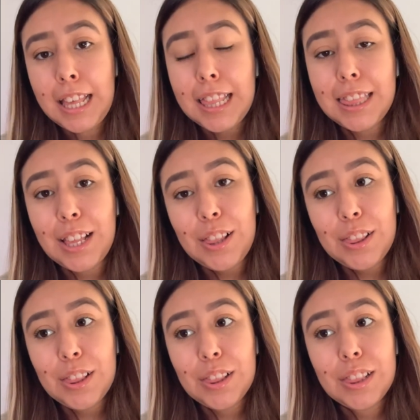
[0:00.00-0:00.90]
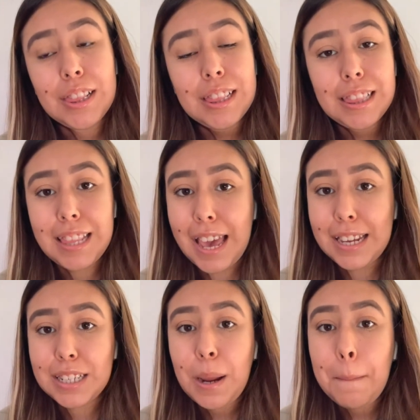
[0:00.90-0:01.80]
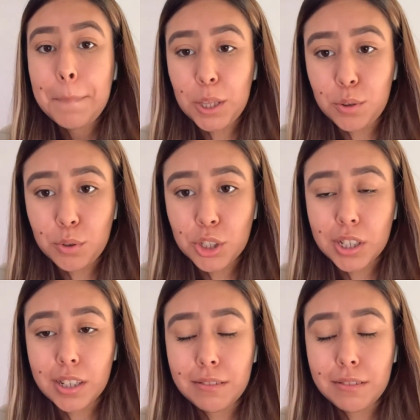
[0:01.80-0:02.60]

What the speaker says: the land pollution.